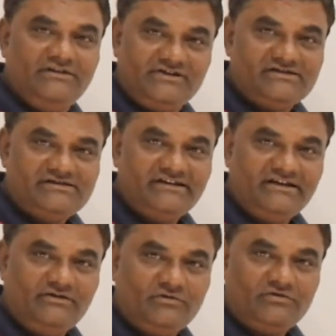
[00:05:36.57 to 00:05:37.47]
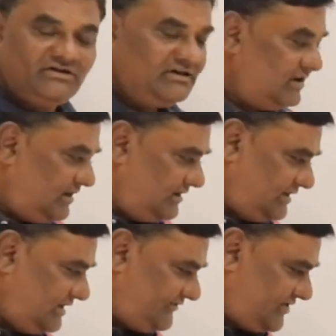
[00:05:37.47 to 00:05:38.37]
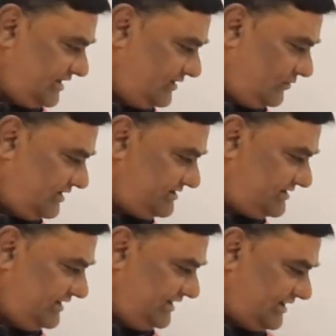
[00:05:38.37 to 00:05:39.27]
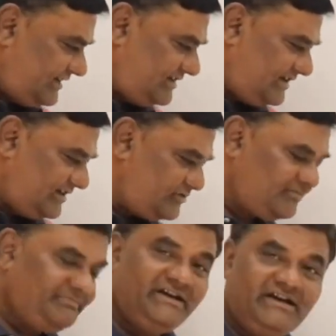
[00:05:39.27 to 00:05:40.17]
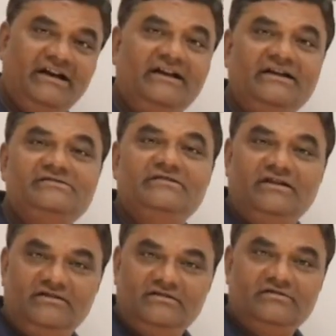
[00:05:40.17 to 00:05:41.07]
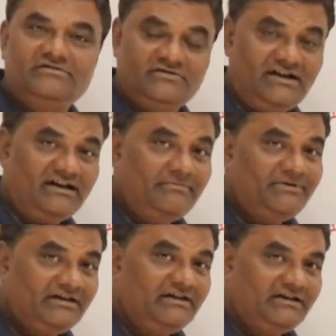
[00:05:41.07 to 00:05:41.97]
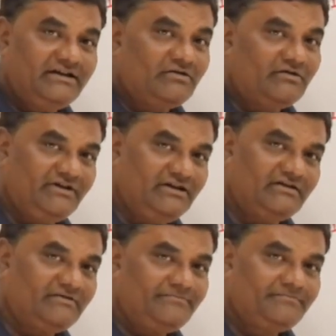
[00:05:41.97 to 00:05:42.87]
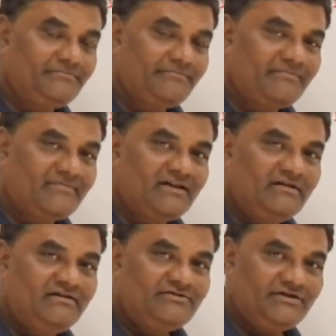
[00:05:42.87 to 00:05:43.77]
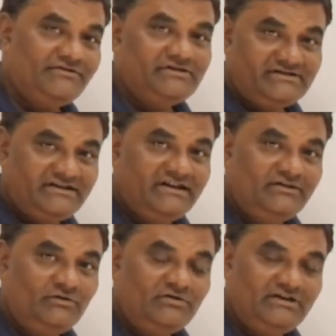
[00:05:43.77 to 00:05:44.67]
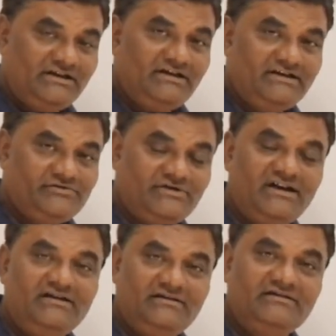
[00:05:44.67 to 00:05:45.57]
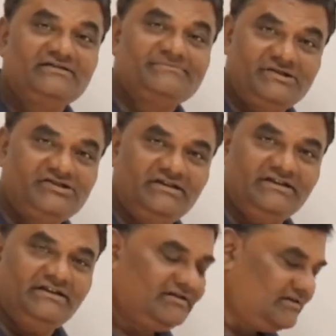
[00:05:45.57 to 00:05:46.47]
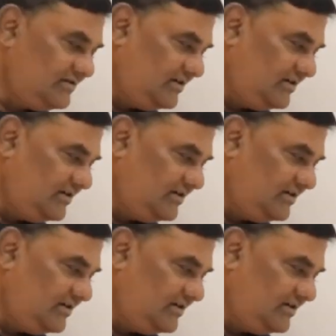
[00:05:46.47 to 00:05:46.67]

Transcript: If there is a single node. Then if single node is deleted, then I should make head as null. So that I am taking care of here. So if there is a single node, then I should handle it specially.